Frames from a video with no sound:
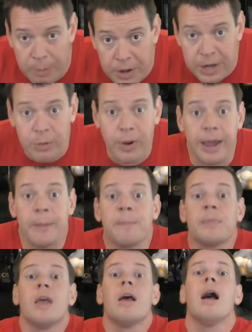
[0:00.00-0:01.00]
But anyway,
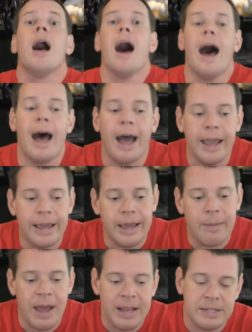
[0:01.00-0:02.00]
I
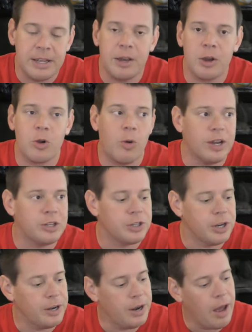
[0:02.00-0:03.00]
am asking a
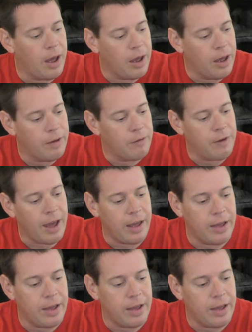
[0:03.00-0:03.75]
question of,